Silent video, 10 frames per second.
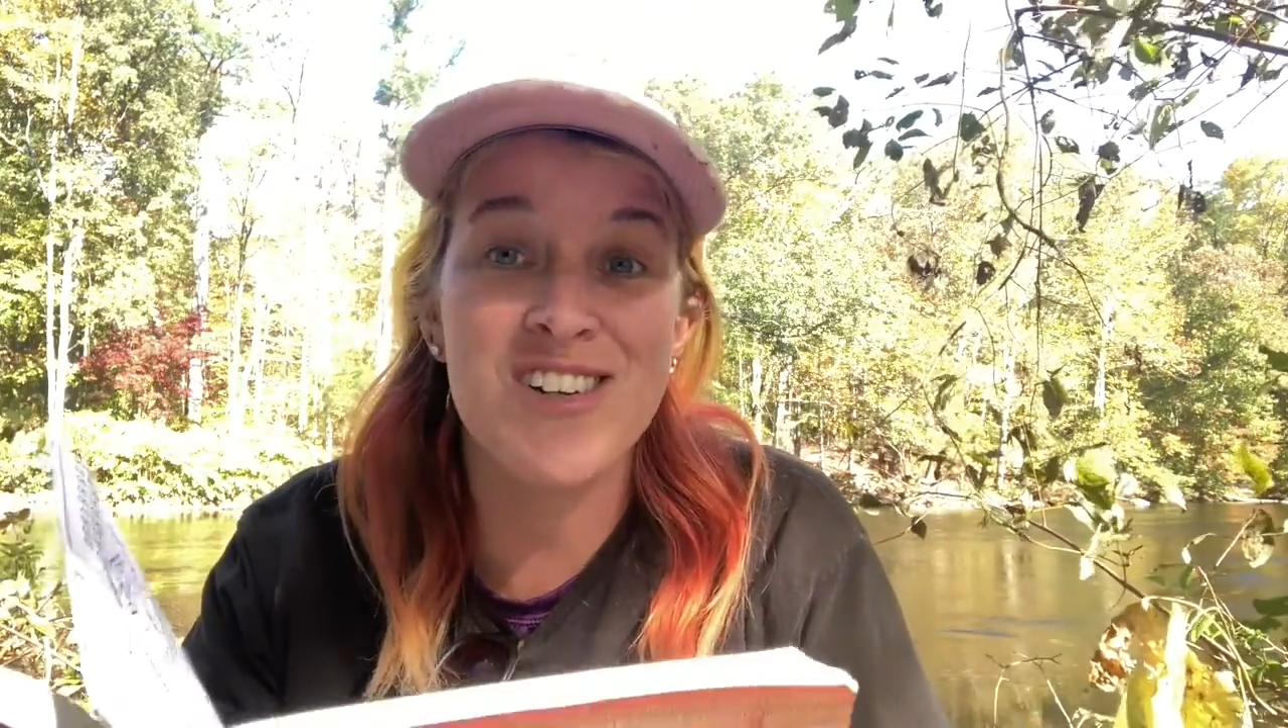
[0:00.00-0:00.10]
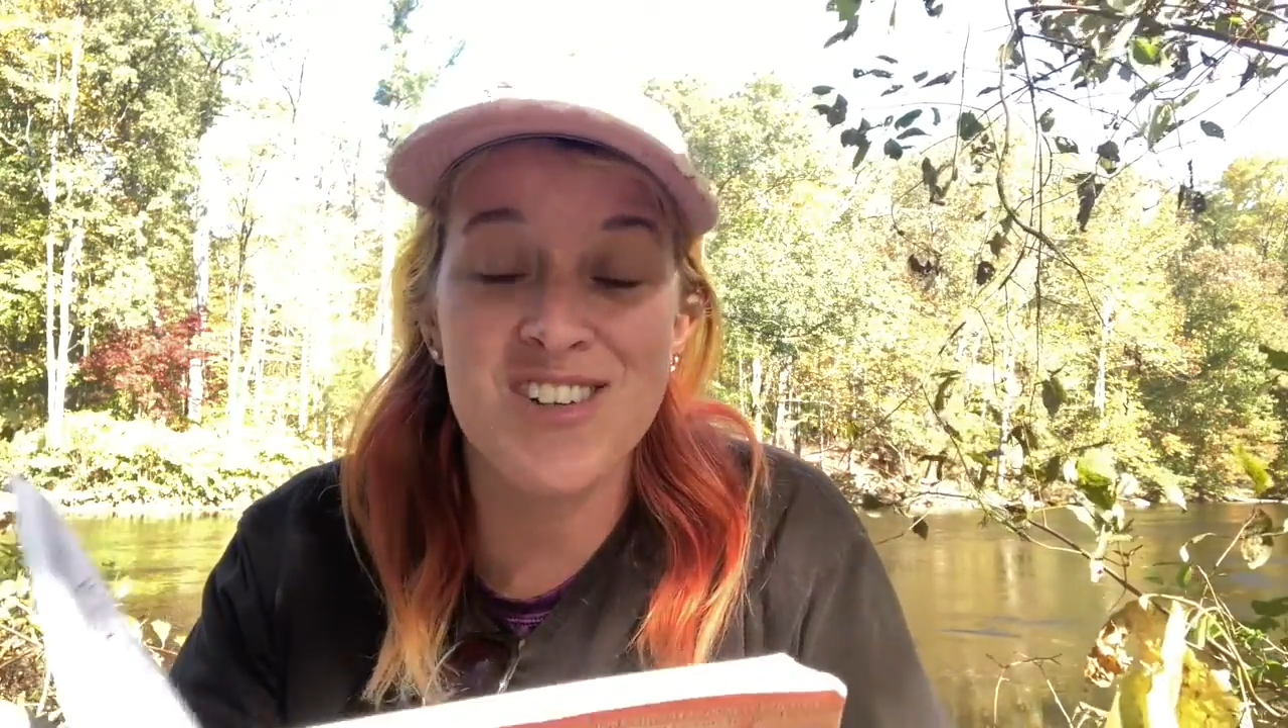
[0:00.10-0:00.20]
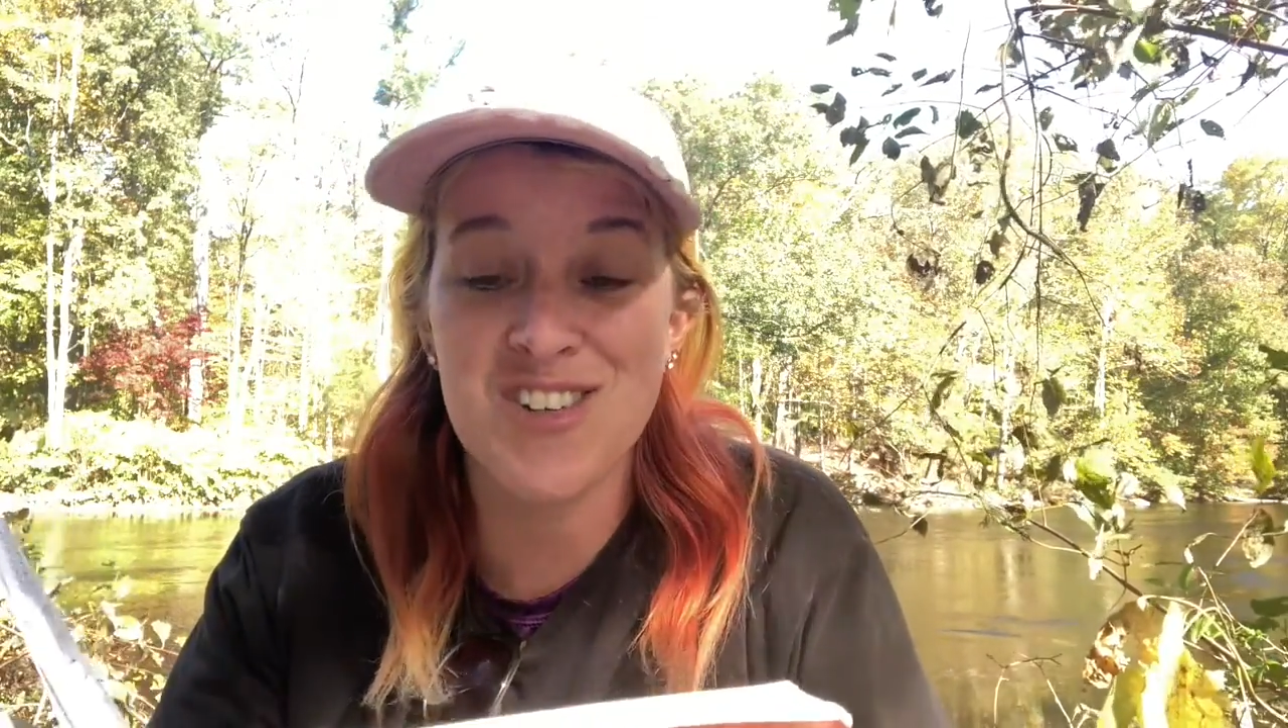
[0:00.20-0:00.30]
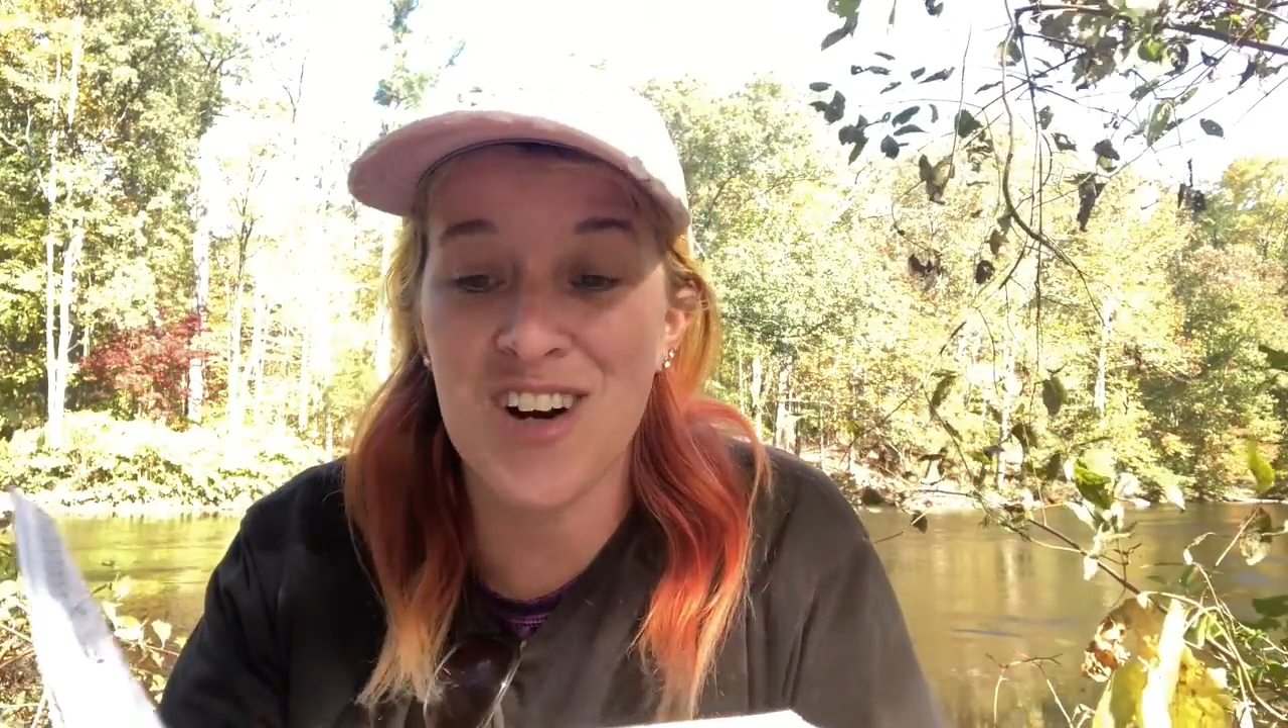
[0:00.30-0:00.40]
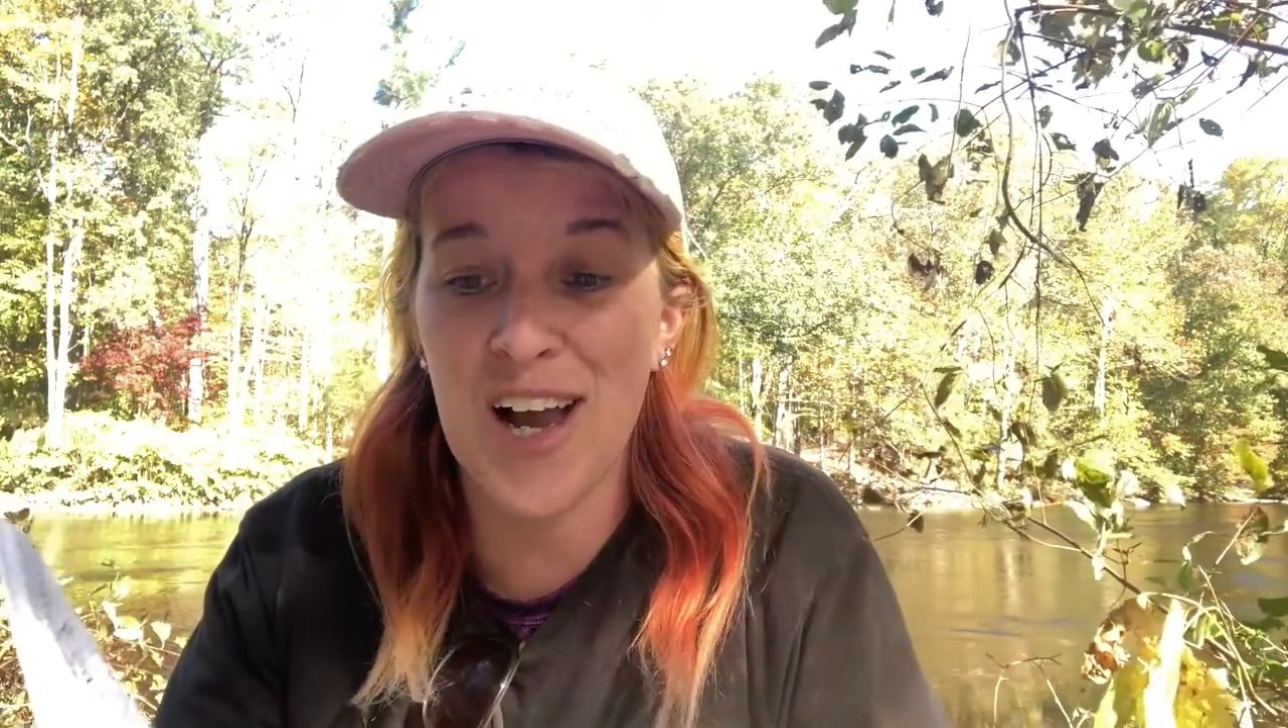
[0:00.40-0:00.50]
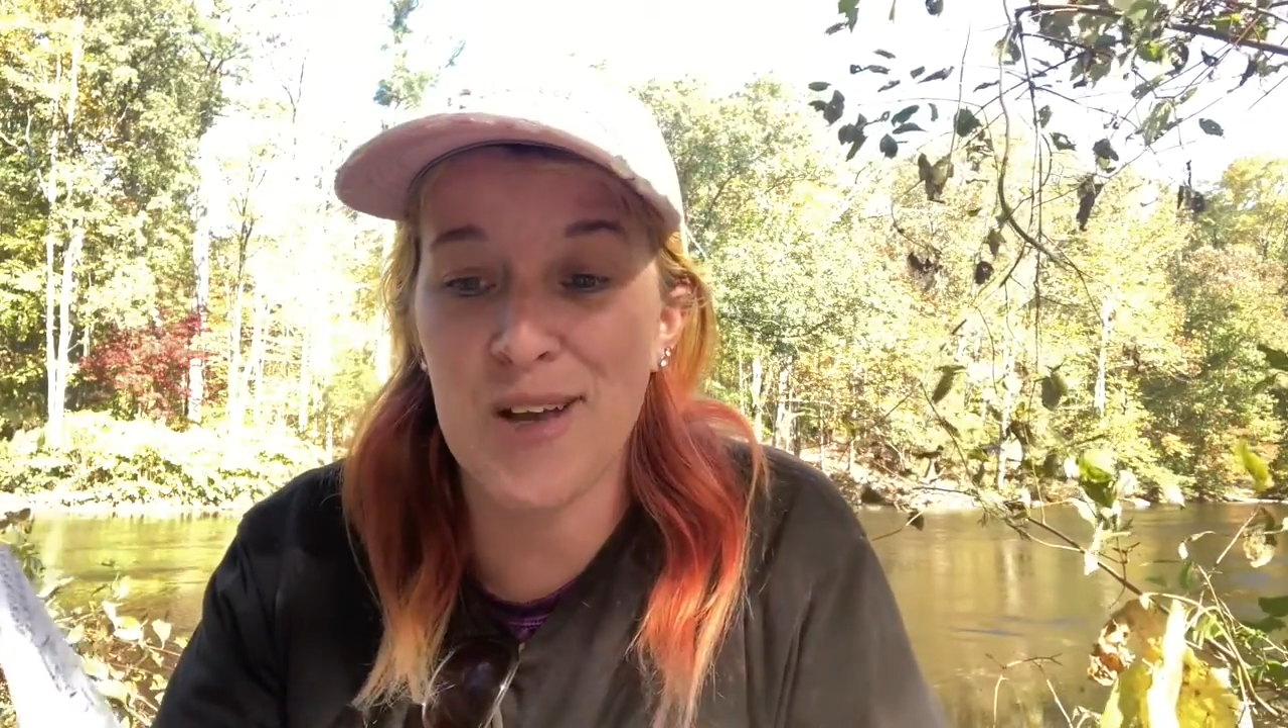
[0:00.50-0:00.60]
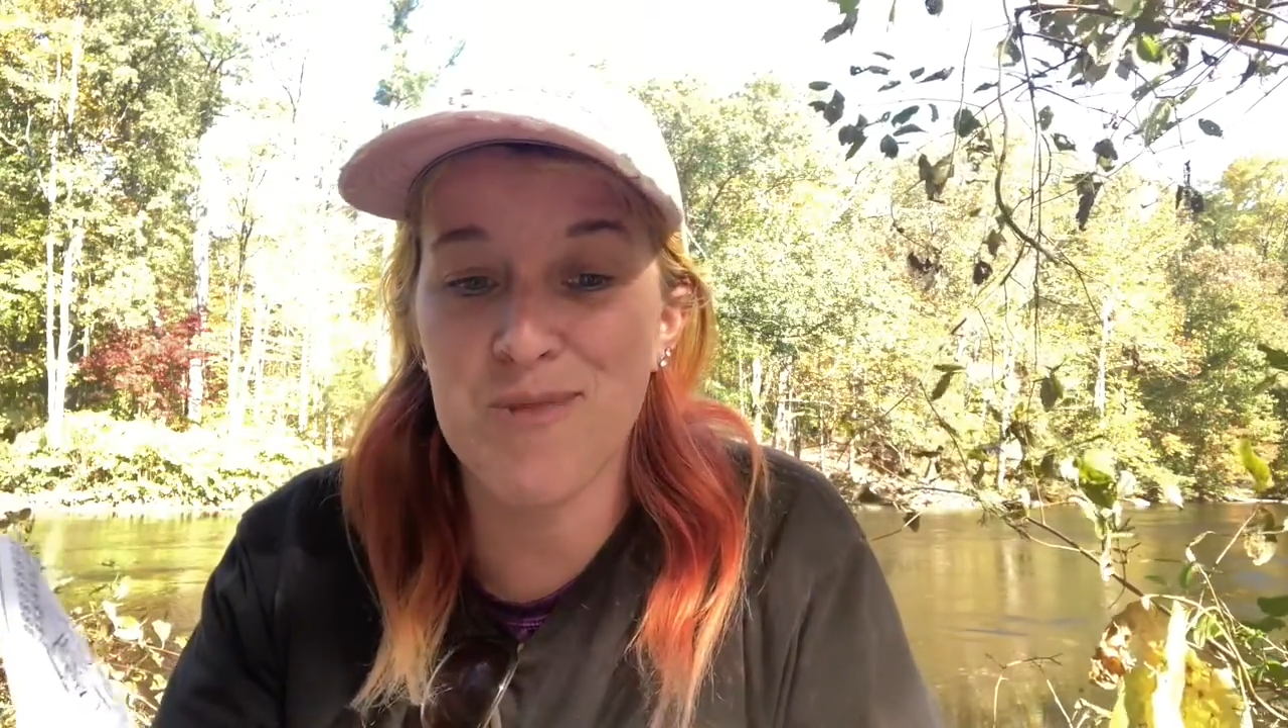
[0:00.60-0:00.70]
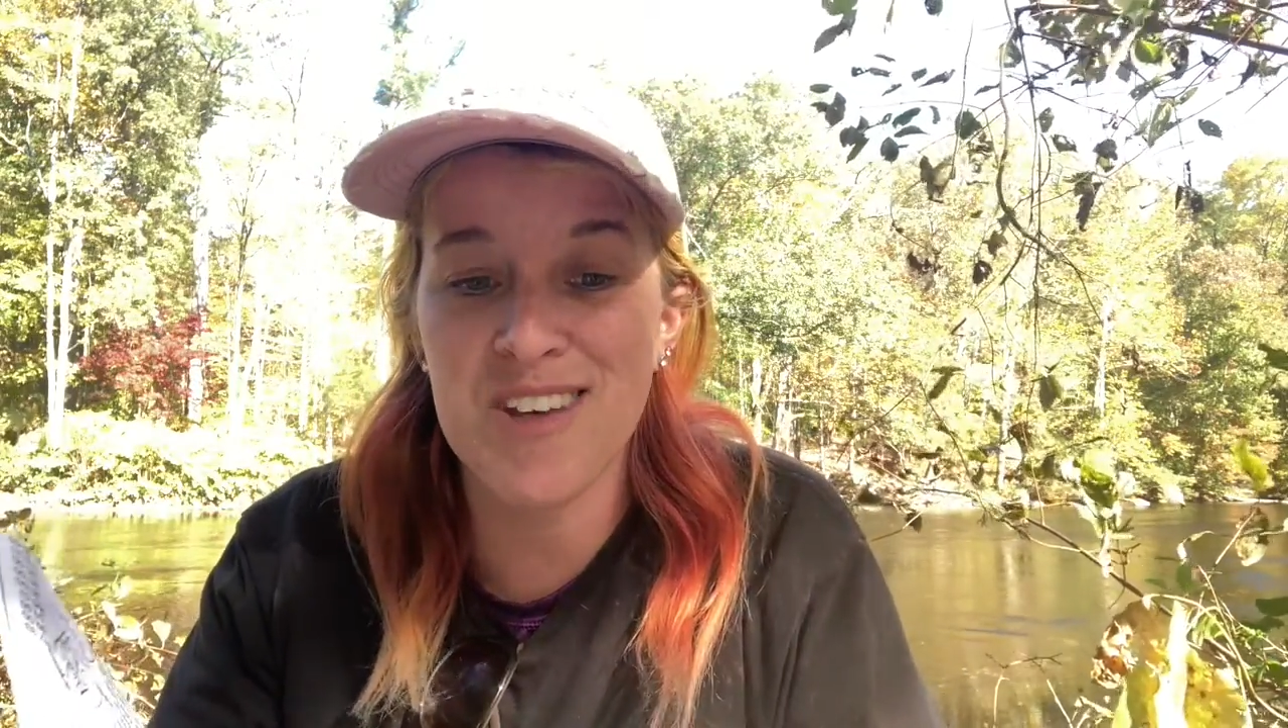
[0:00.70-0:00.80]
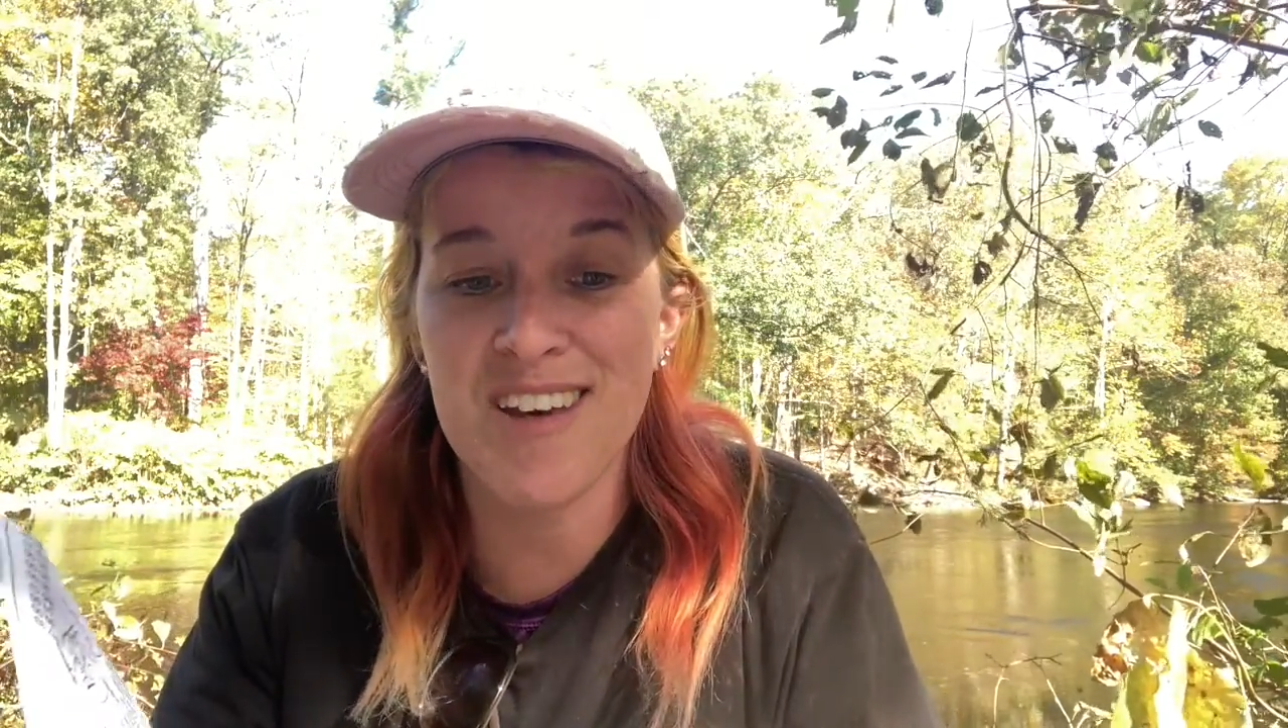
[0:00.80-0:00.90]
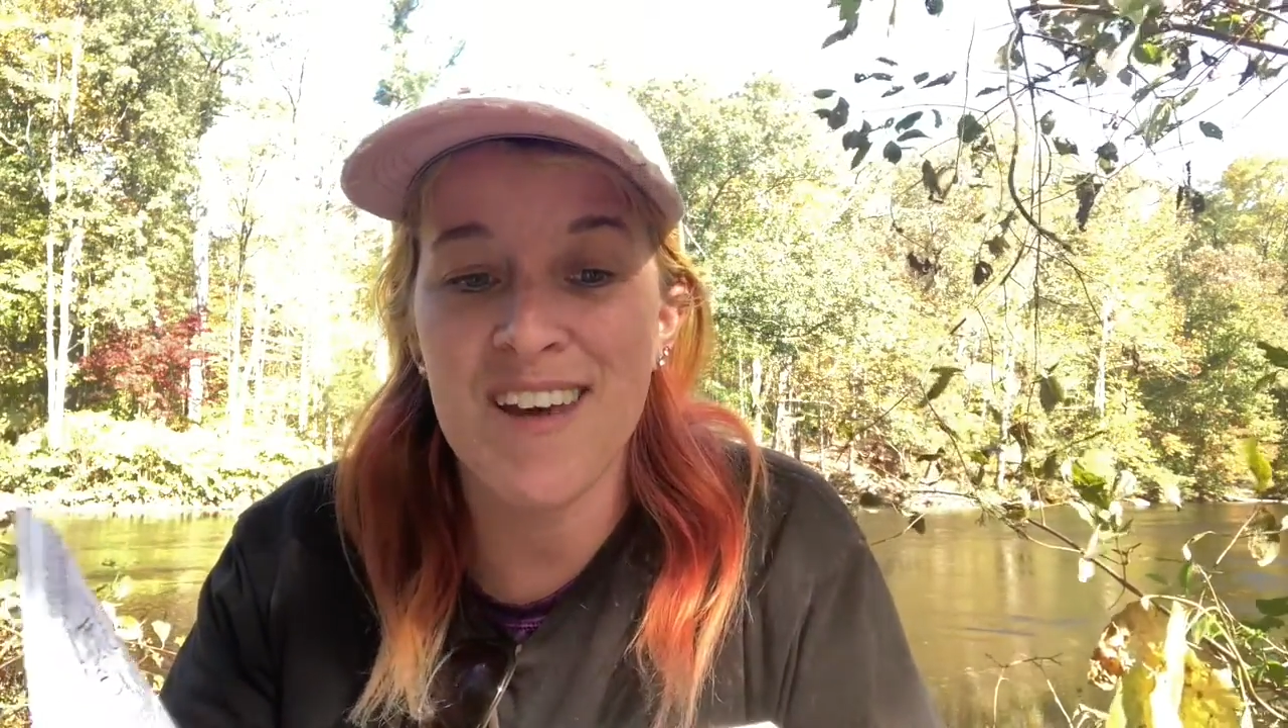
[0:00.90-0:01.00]

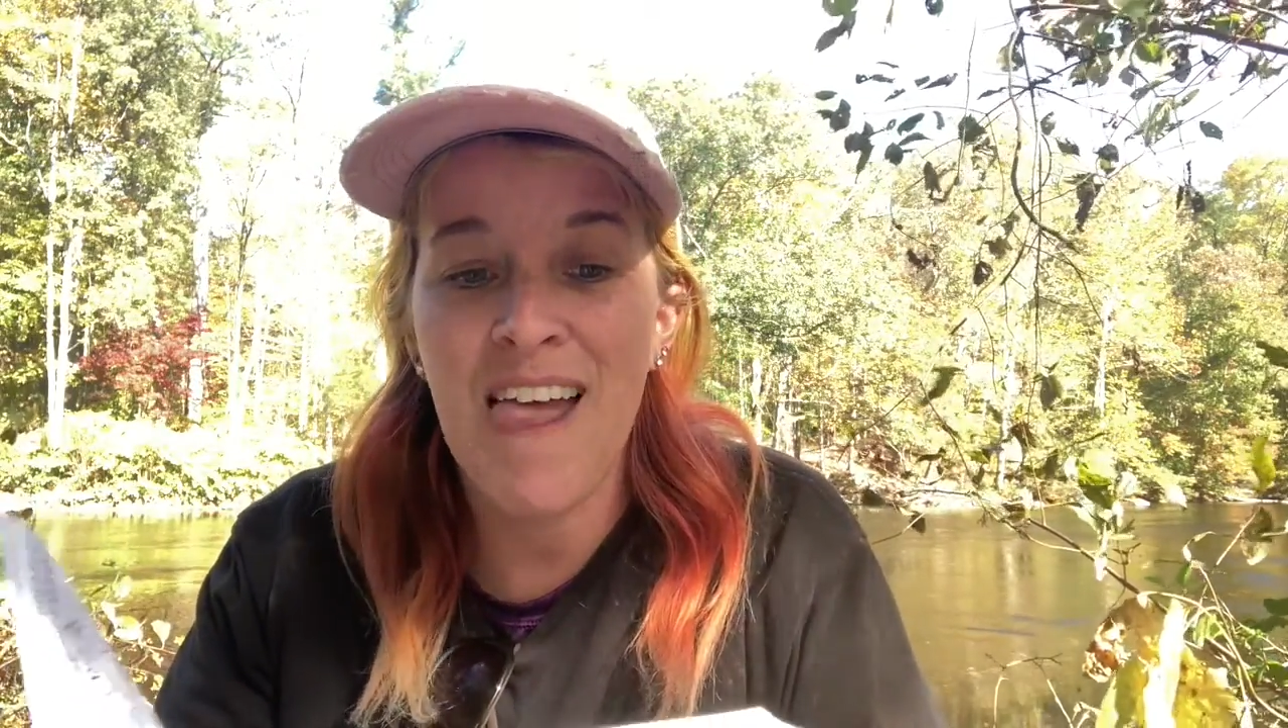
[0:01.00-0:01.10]
describes it.